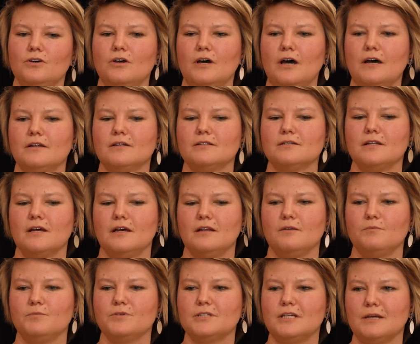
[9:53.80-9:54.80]

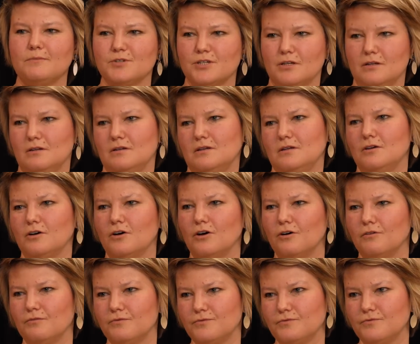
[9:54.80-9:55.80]
understand the perception
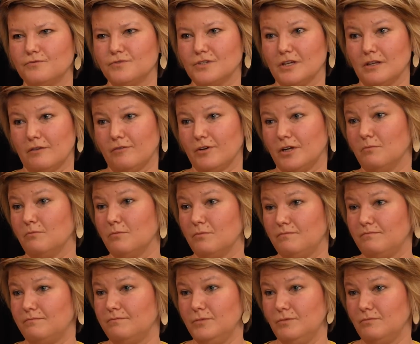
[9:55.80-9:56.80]
of South African
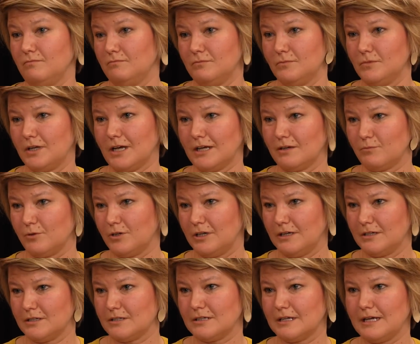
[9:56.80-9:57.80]

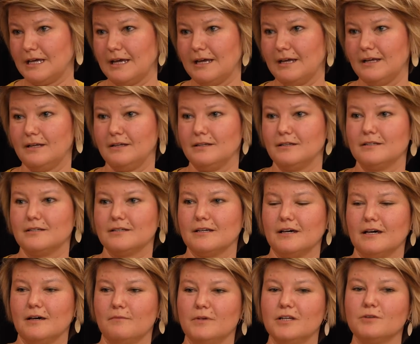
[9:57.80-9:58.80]
catamarans. Right.
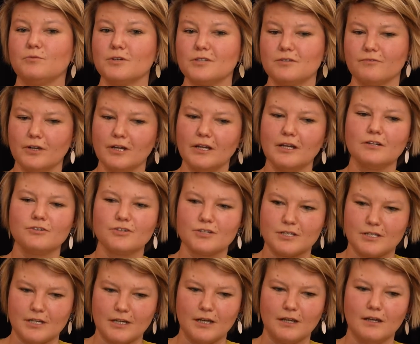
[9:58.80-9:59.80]
And it was very
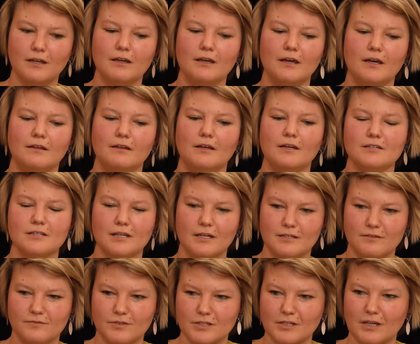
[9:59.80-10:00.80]
interesting. The
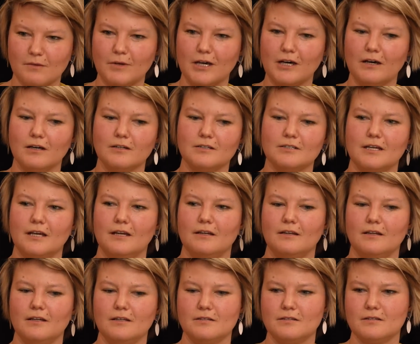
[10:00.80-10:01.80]
insights have just come out,
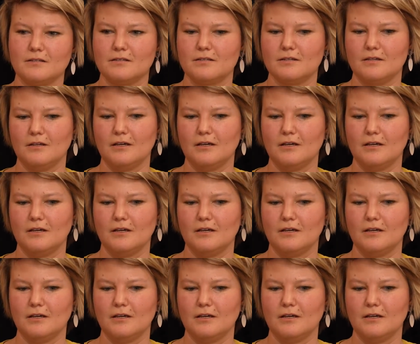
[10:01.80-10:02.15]
and there's,